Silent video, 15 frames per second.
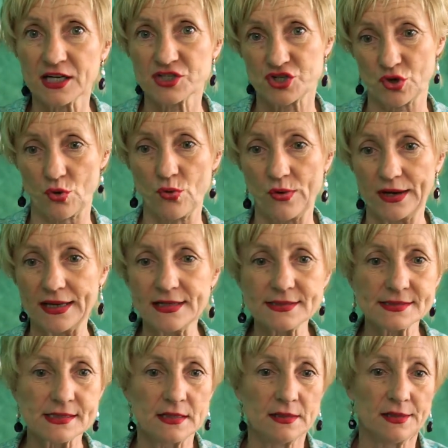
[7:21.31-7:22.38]
a
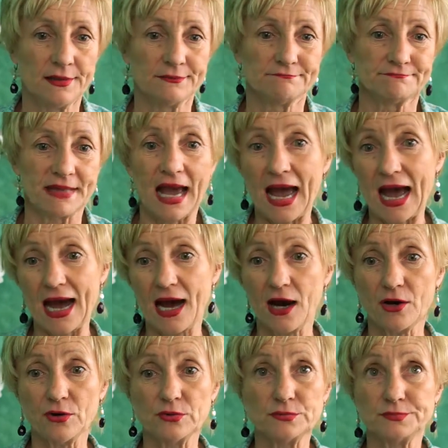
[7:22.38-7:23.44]
choice,
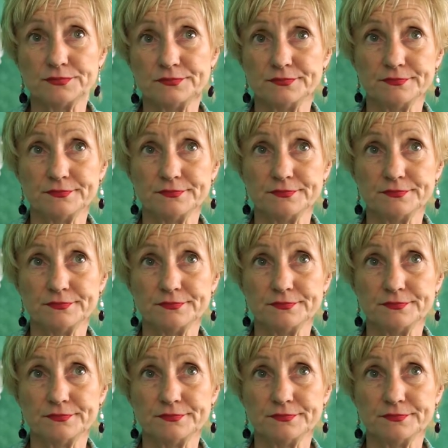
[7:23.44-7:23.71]
how